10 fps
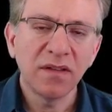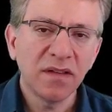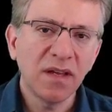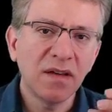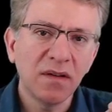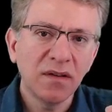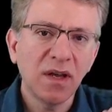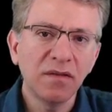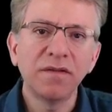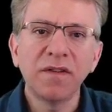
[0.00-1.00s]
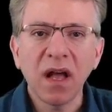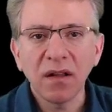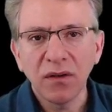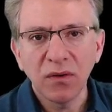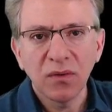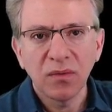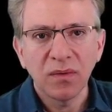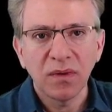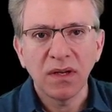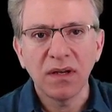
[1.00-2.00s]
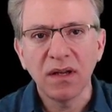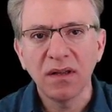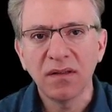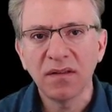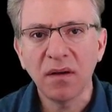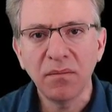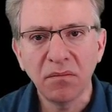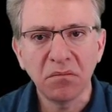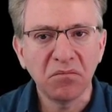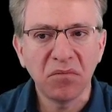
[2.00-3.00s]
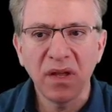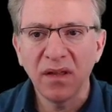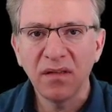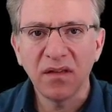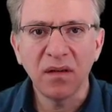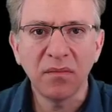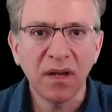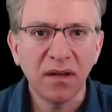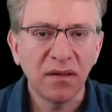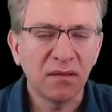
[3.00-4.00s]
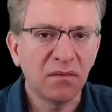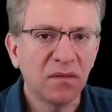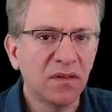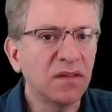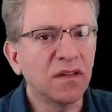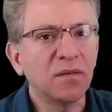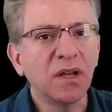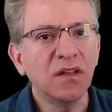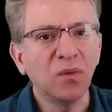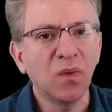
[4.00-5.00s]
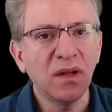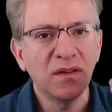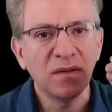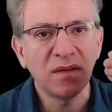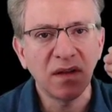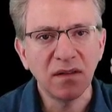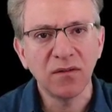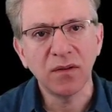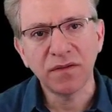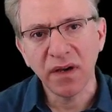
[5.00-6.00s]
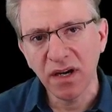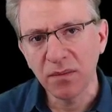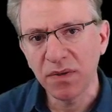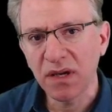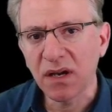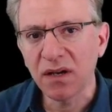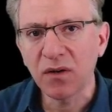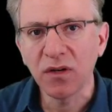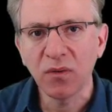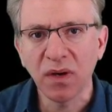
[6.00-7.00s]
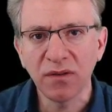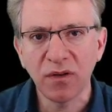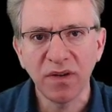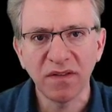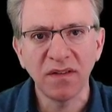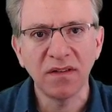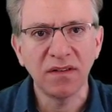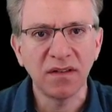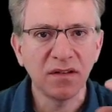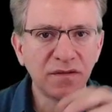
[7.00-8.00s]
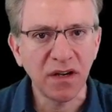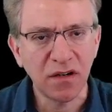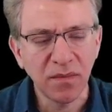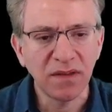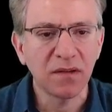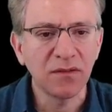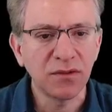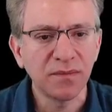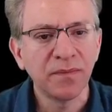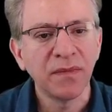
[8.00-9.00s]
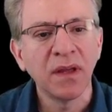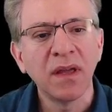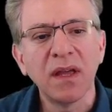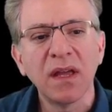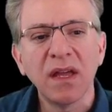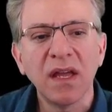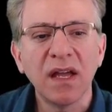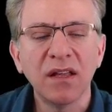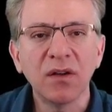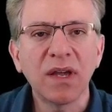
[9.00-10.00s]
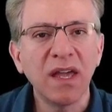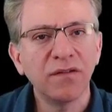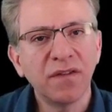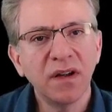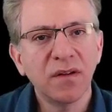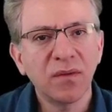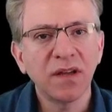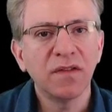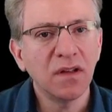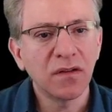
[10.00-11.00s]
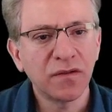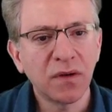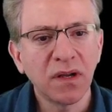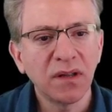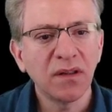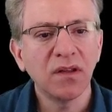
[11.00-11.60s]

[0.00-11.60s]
Let's say you have a value in some system, and you want to send it to a FHIR API, or you want to represent it in a FHIR message, and you can't find the right fields for it.